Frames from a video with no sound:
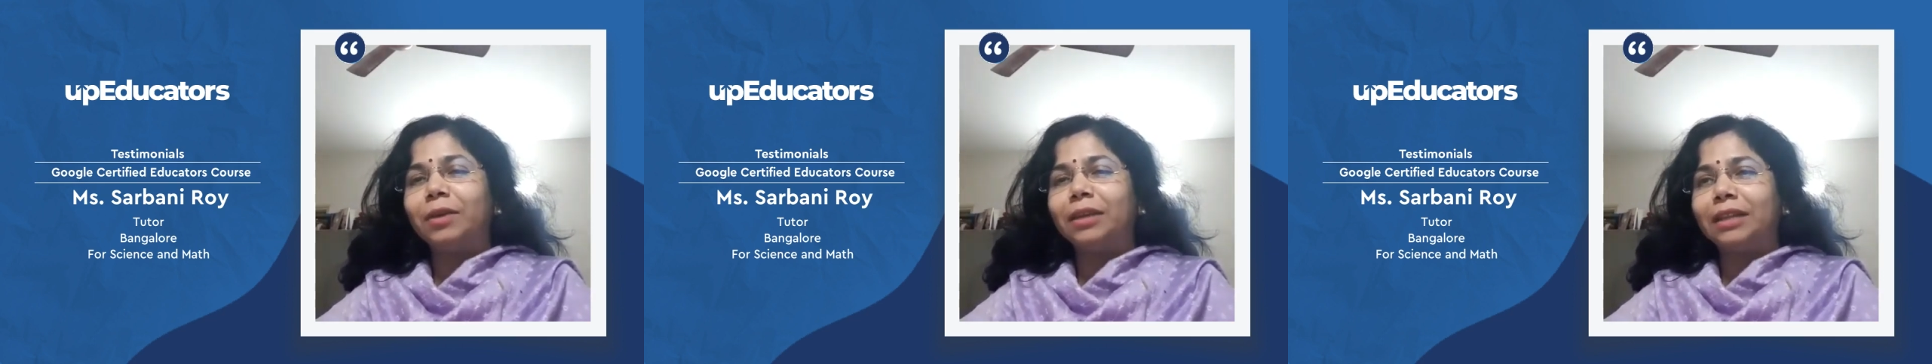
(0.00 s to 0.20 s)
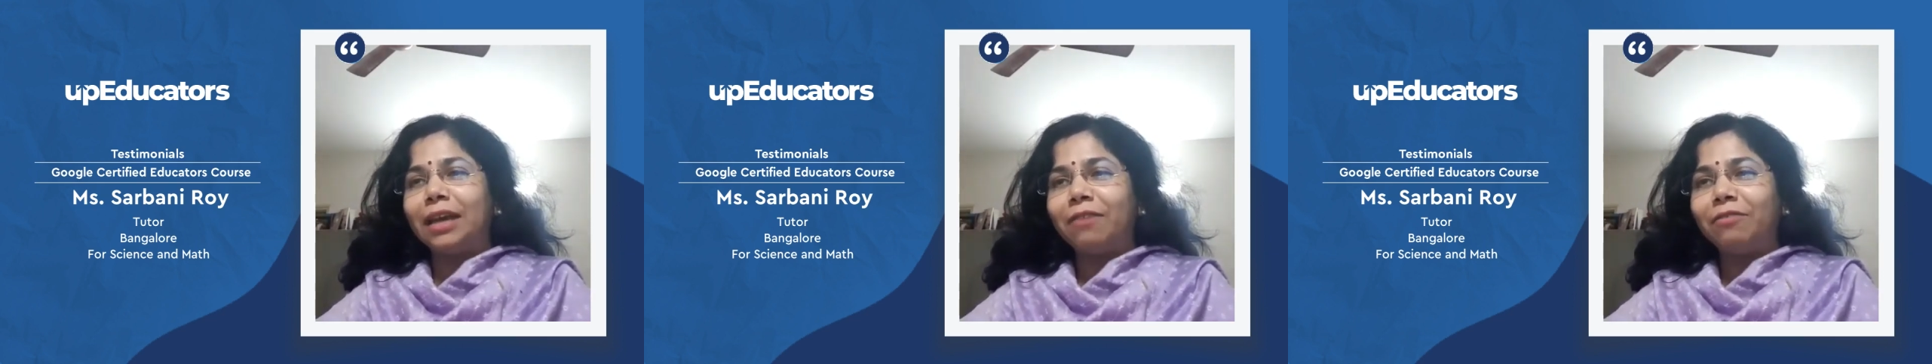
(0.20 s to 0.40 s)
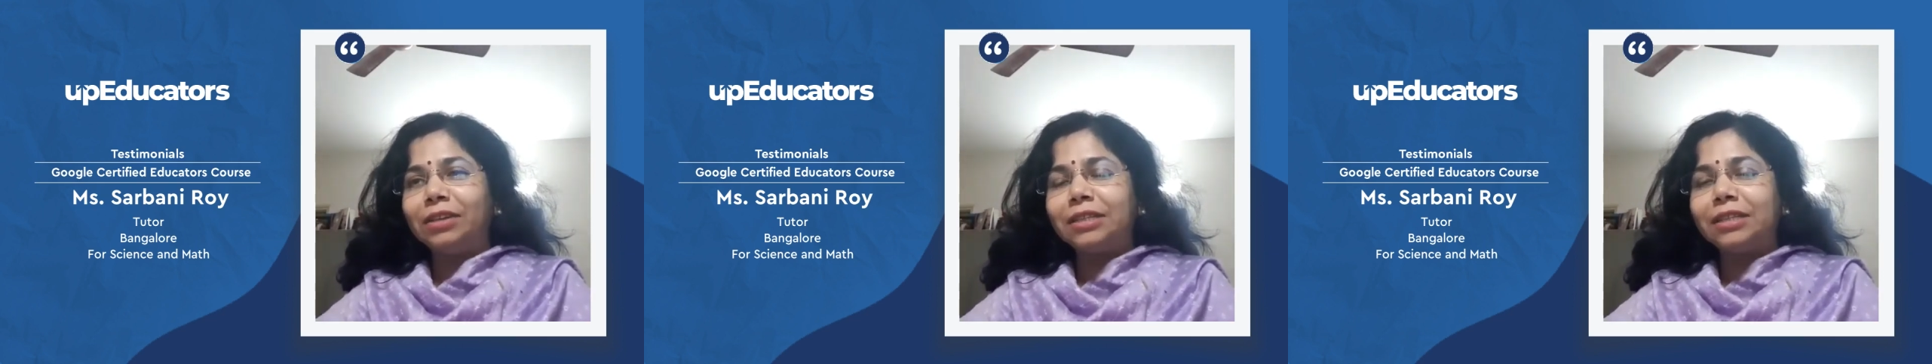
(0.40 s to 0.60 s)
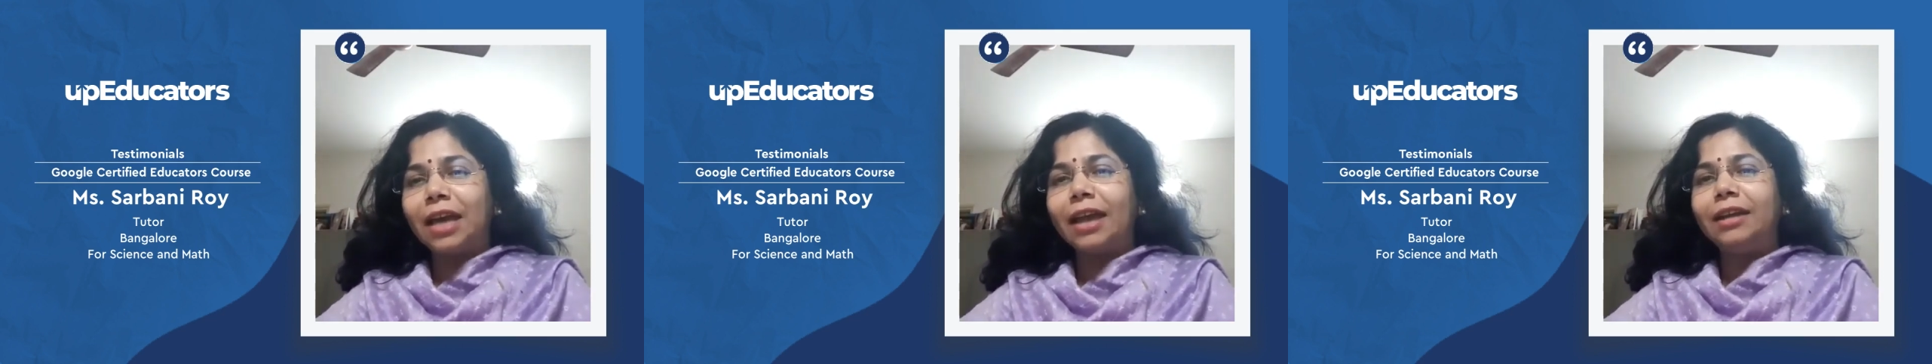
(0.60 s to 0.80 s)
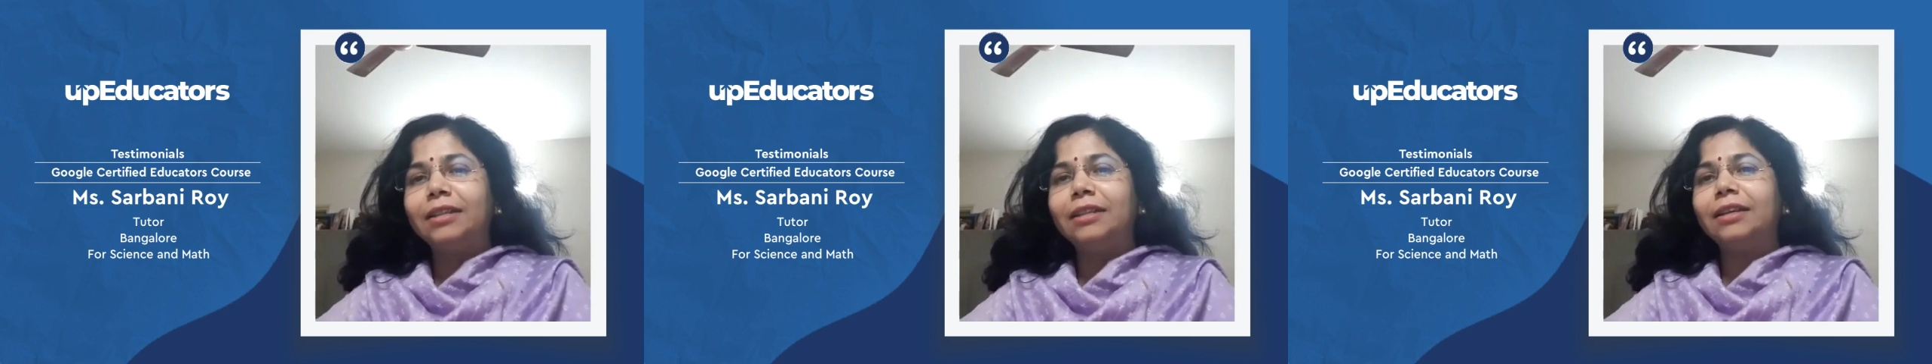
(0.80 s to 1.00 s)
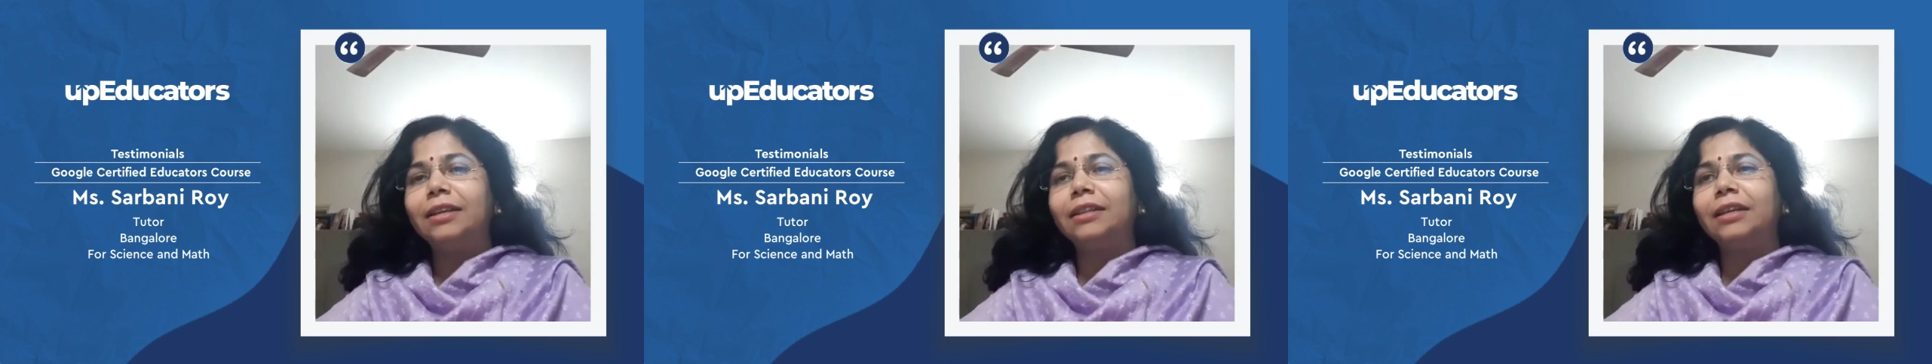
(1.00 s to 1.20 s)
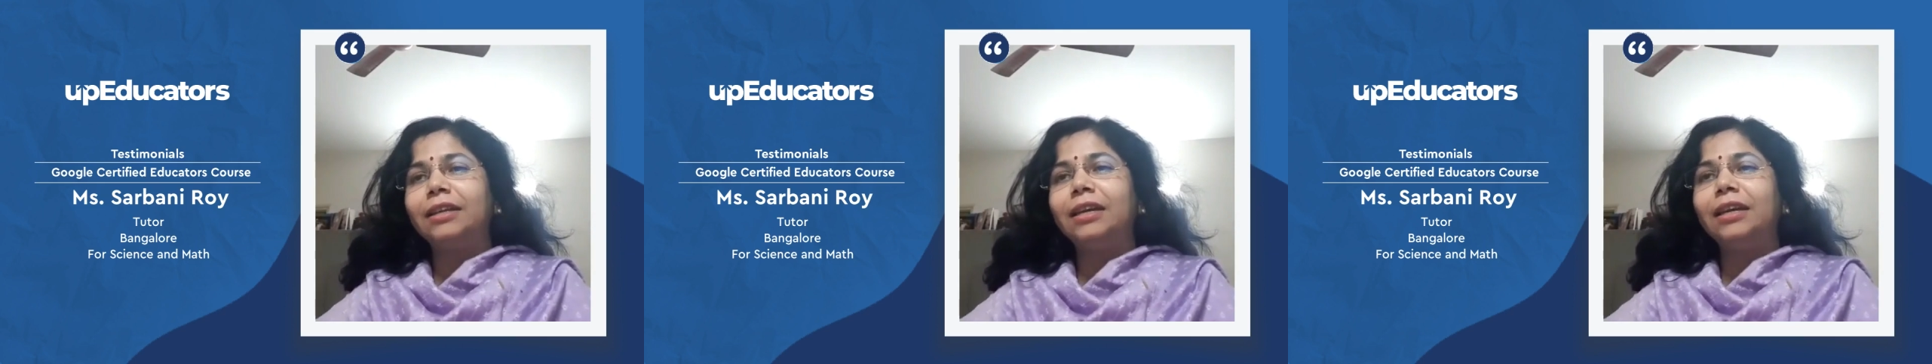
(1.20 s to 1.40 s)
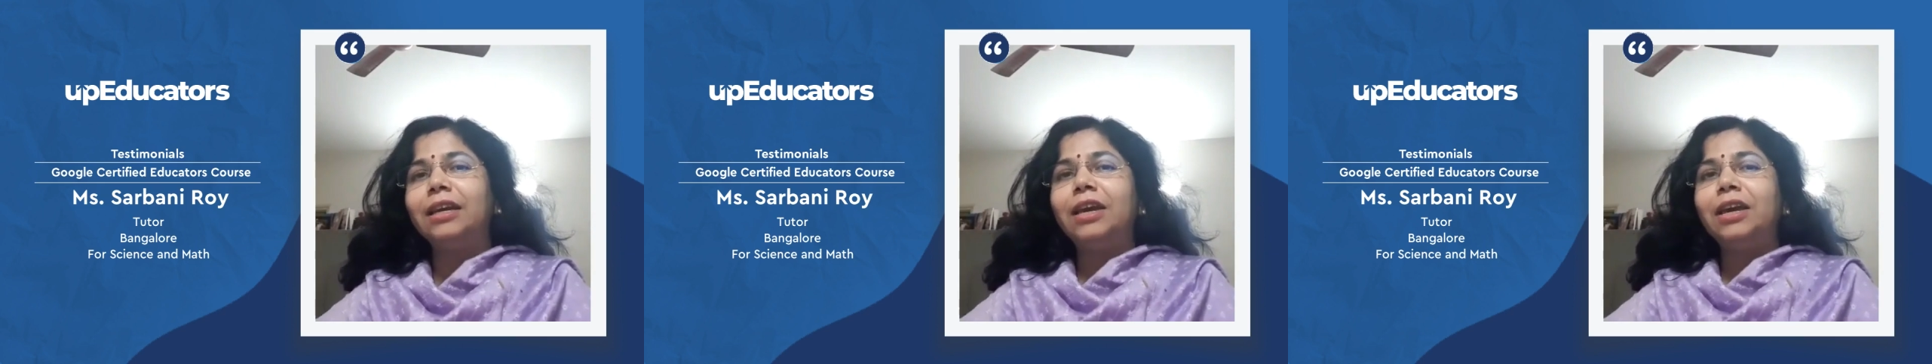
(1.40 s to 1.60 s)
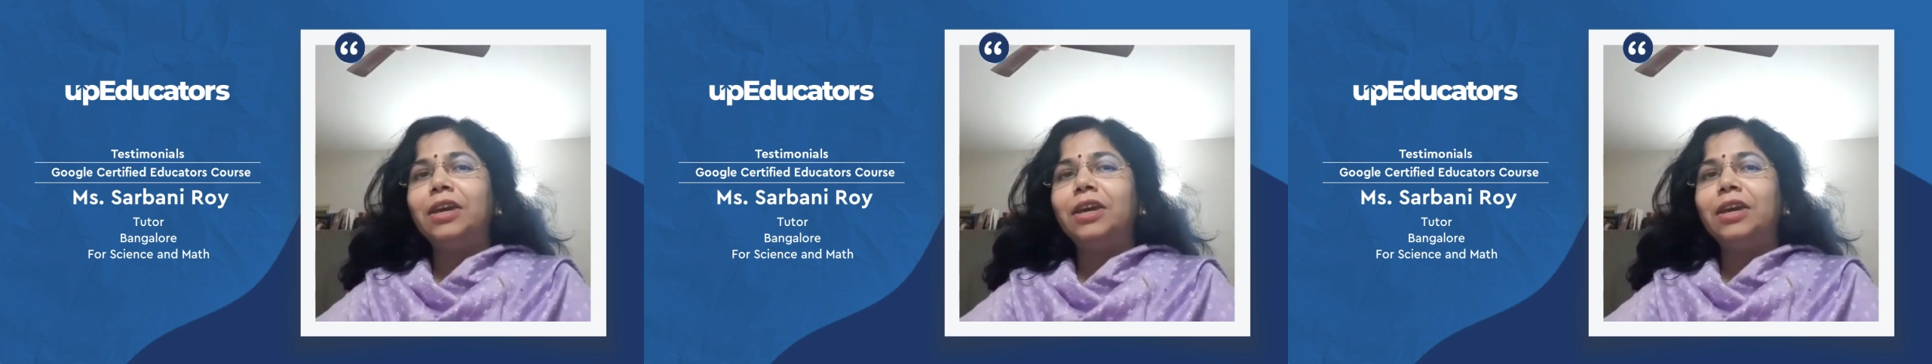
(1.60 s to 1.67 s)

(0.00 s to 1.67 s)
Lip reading: they have designed the thing,